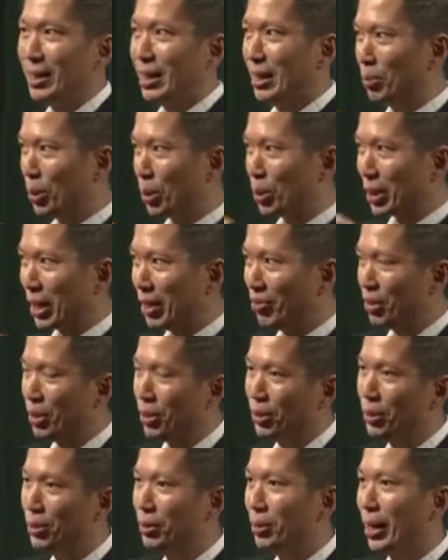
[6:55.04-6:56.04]
It will give
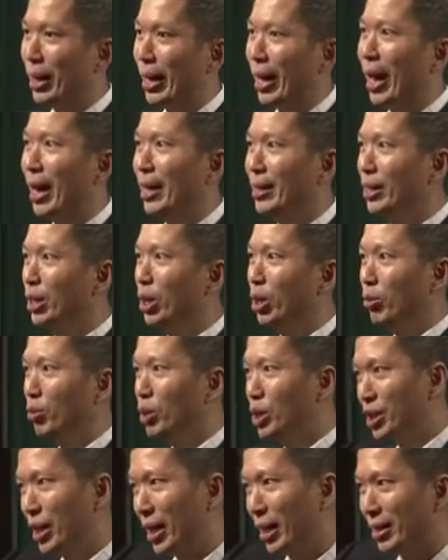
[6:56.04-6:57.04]
you an idea of
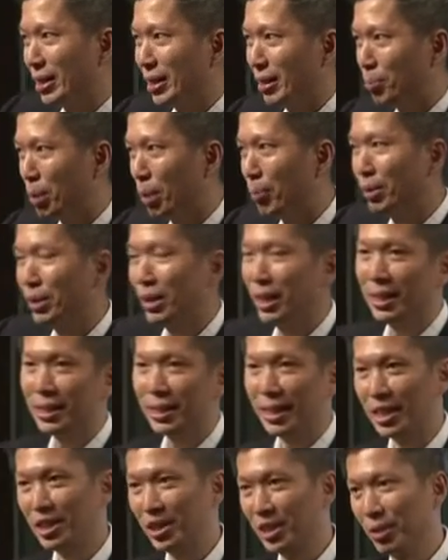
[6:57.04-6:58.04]
which are the properties
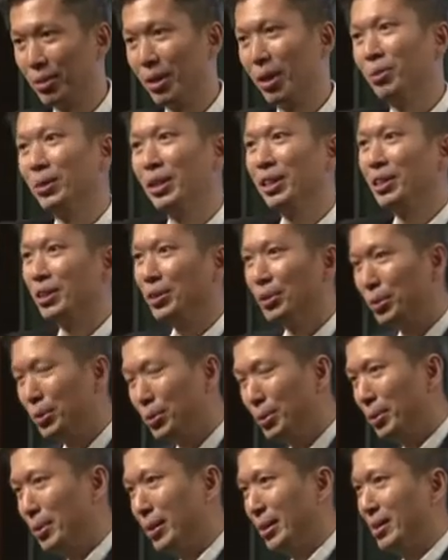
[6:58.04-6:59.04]
that is surrounding you
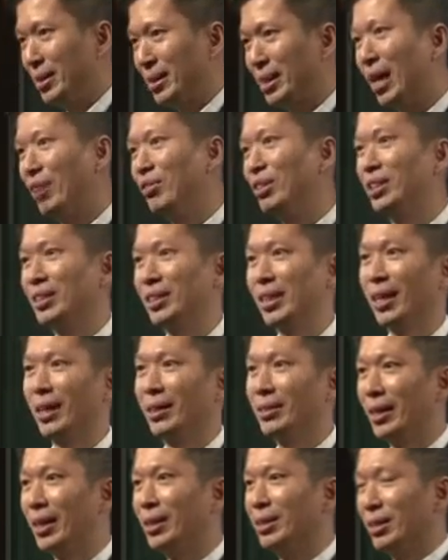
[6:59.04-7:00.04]
in Star
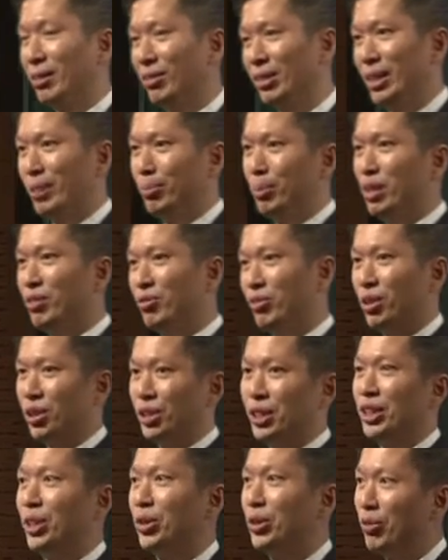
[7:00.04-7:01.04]
Vista that is available for
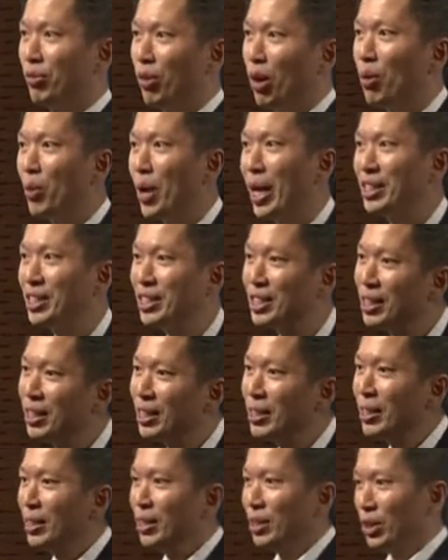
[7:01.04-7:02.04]
sale or for rent.
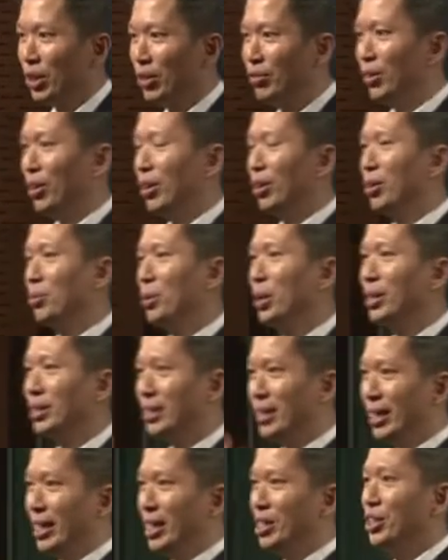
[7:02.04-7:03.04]
So for real
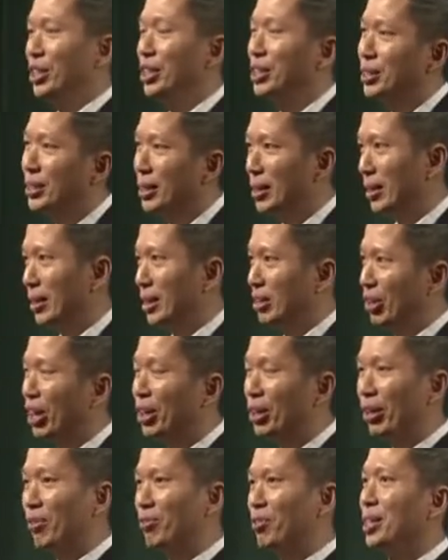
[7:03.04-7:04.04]
estate agents, it's very
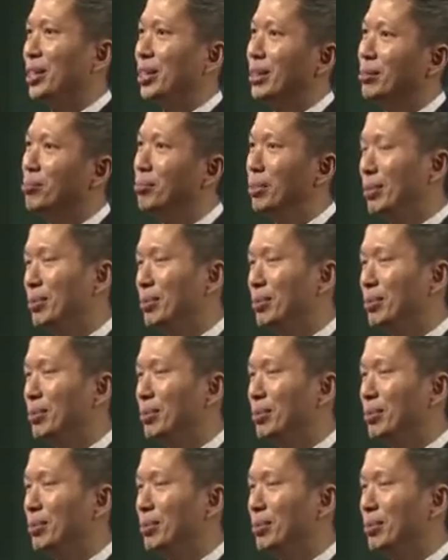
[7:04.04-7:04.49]
convenient.